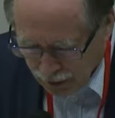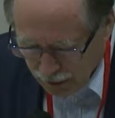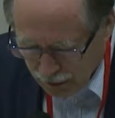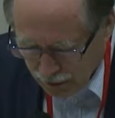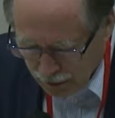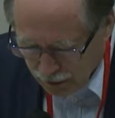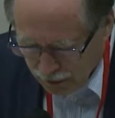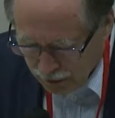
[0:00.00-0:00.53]

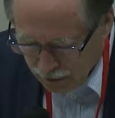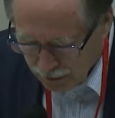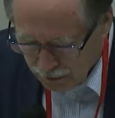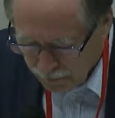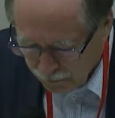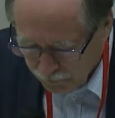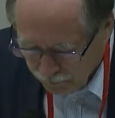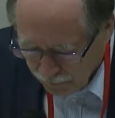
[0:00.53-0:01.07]

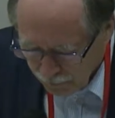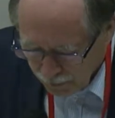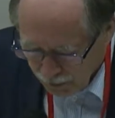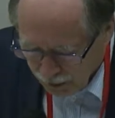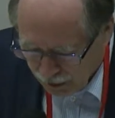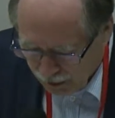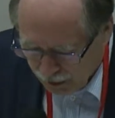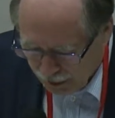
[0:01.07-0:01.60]
um,
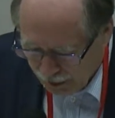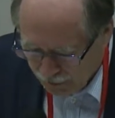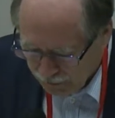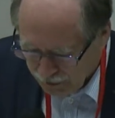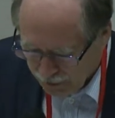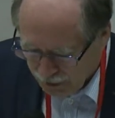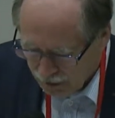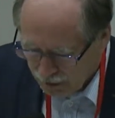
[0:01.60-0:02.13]
and
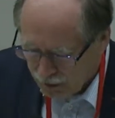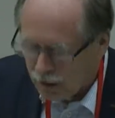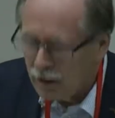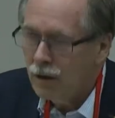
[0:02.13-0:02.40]
uh,